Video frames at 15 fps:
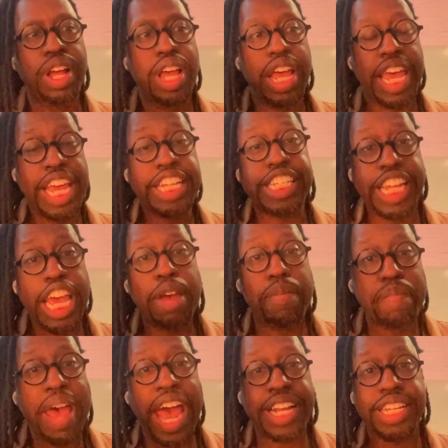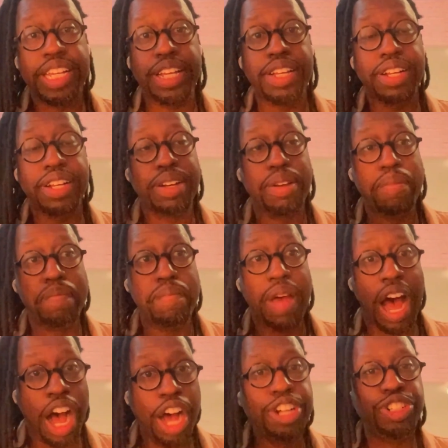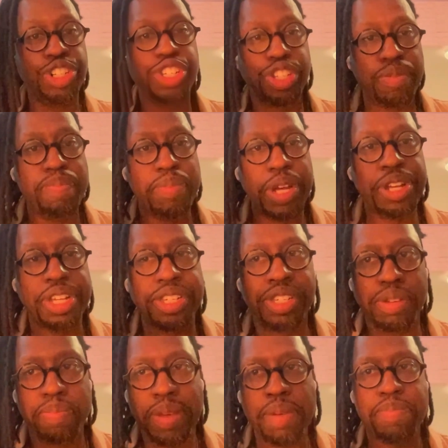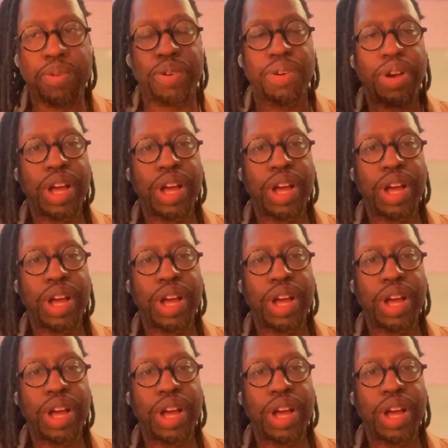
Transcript: it's impacting hundreds of millions of people.